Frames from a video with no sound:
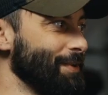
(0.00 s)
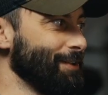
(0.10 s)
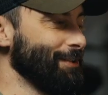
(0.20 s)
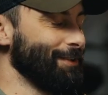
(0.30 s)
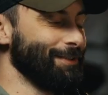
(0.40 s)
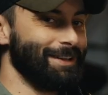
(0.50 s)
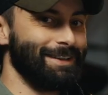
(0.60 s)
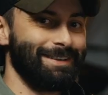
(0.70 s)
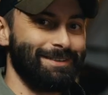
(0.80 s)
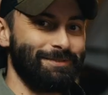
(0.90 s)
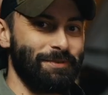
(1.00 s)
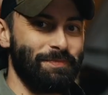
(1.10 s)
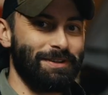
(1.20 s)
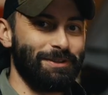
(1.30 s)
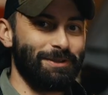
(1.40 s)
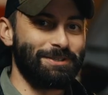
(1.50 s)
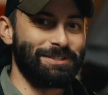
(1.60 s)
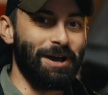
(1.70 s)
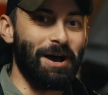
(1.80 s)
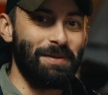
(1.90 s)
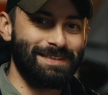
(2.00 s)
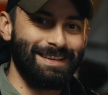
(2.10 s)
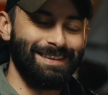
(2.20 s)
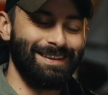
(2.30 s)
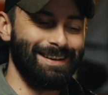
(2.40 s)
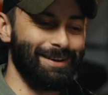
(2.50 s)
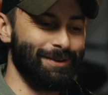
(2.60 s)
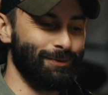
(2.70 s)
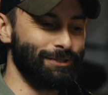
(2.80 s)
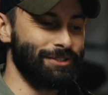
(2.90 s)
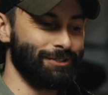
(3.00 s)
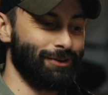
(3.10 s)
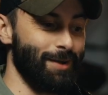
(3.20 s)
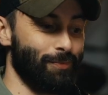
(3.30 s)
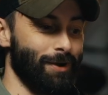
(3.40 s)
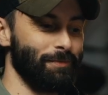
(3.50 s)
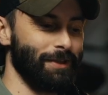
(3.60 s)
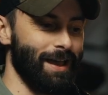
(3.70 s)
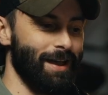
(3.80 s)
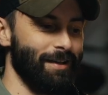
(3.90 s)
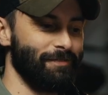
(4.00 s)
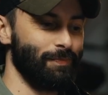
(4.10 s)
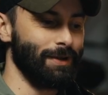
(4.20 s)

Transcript: been a little stomped, which is a great problem to have.